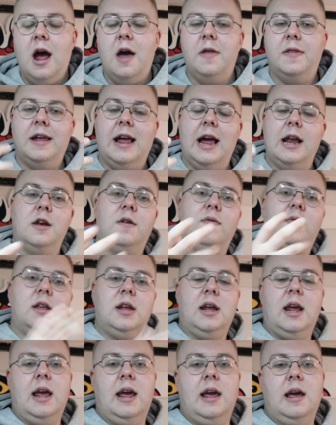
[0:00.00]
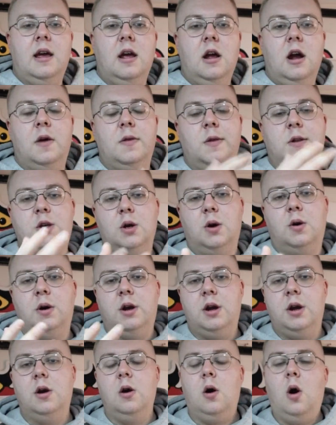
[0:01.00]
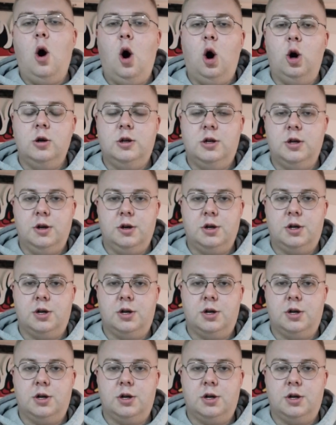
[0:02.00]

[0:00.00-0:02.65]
at the end of the year at the Tokyo Auto